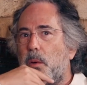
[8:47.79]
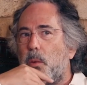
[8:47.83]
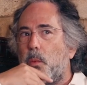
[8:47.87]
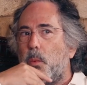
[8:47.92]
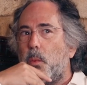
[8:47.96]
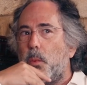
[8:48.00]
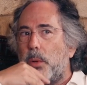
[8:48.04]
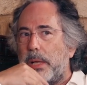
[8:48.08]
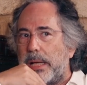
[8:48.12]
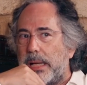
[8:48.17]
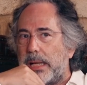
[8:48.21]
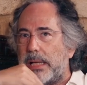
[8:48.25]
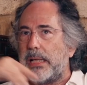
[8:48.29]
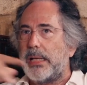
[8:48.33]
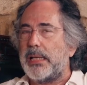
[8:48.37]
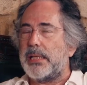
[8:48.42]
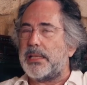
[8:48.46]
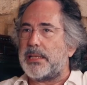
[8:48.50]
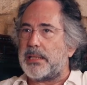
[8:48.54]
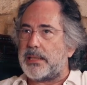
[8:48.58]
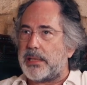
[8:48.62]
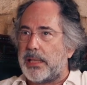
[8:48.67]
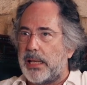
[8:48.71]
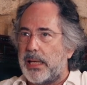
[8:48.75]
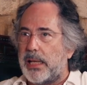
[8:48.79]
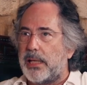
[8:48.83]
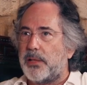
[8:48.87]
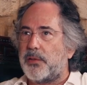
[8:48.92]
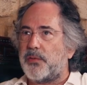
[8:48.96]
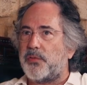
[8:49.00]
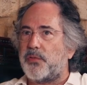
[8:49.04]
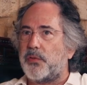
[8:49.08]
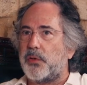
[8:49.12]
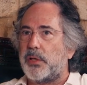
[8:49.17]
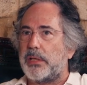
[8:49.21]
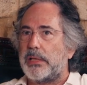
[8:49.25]
where he stayed
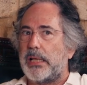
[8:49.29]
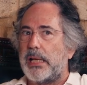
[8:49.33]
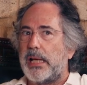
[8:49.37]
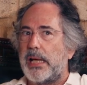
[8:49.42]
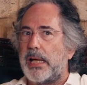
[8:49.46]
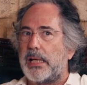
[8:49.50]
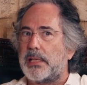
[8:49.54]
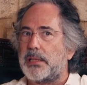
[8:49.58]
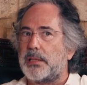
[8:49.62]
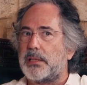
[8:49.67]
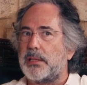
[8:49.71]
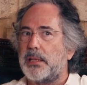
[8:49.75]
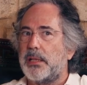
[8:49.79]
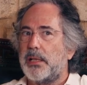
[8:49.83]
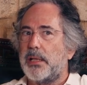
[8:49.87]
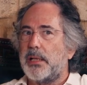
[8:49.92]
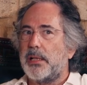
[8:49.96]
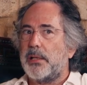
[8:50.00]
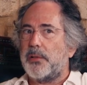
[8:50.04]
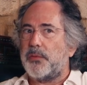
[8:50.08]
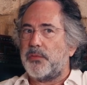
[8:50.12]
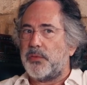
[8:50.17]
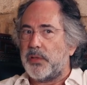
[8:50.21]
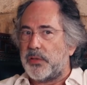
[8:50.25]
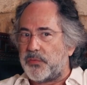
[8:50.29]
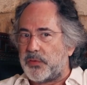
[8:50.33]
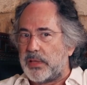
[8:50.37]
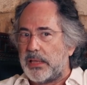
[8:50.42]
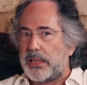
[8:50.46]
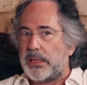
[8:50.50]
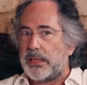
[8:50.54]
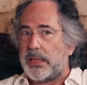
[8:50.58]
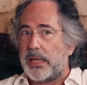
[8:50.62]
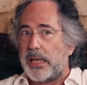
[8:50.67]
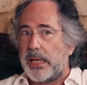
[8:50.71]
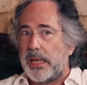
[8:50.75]
for the next
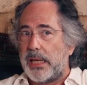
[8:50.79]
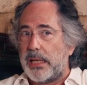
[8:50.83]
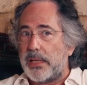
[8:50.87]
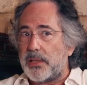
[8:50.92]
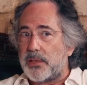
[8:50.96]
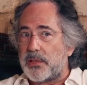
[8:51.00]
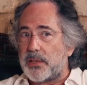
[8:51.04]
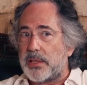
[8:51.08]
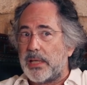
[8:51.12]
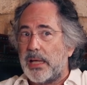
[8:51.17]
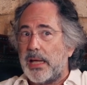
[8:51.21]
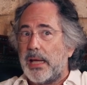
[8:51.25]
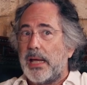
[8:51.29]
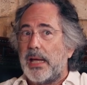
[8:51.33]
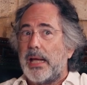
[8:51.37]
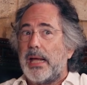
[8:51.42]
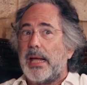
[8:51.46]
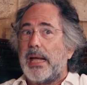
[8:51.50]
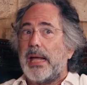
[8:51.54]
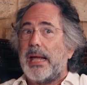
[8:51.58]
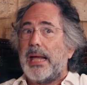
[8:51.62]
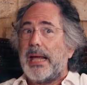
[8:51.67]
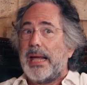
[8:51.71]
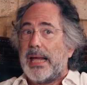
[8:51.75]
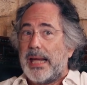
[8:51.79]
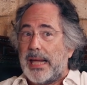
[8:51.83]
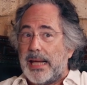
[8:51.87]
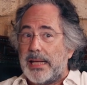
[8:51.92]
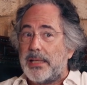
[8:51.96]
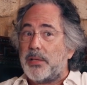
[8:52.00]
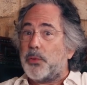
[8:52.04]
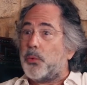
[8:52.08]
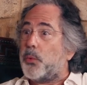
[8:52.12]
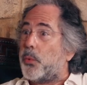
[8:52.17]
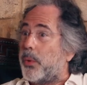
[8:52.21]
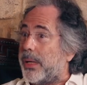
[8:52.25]
15 days
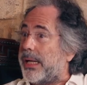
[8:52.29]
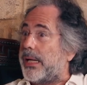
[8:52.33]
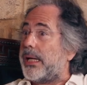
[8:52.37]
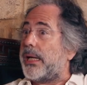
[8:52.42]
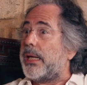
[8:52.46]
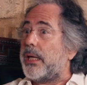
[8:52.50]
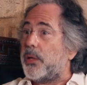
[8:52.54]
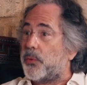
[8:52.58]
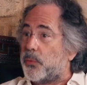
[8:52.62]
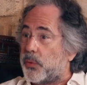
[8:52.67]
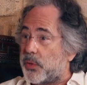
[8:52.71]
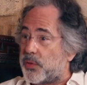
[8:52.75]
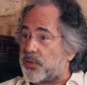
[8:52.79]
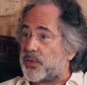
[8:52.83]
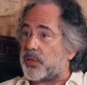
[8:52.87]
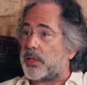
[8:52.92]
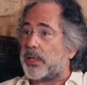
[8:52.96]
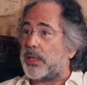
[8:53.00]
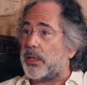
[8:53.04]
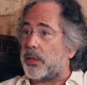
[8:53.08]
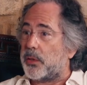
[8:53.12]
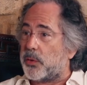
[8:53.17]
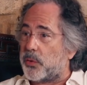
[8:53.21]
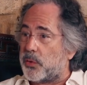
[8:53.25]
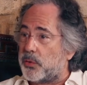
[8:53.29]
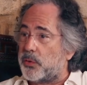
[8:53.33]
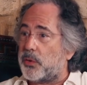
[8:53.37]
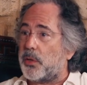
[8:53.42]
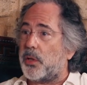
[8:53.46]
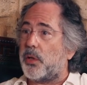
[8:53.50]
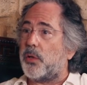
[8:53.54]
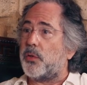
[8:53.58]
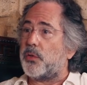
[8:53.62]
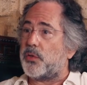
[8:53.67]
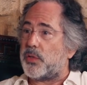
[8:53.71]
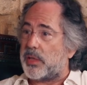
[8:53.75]
and where he was killed
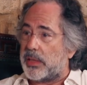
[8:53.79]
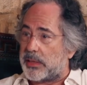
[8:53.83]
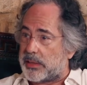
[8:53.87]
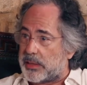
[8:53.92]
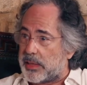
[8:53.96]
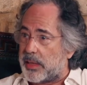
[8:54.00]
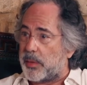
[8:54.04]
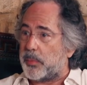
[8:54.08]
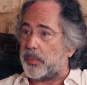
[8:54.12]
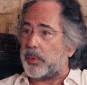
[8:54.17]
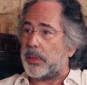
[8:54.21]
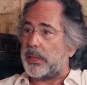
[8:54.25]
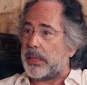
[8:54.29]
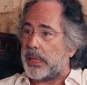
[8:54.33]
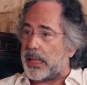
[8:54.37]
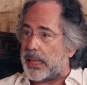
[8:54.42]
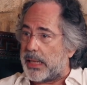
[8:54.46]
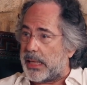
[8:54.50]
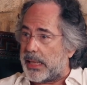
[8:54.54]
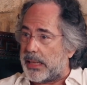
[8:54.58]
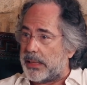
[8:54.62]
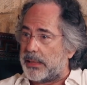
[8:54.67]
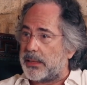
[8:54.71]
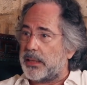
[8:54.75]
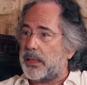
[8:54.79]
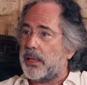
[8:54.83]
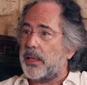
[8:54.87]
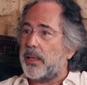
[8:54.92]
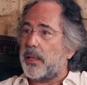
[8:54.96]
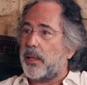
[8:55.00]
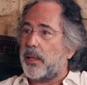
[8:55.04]
on September 9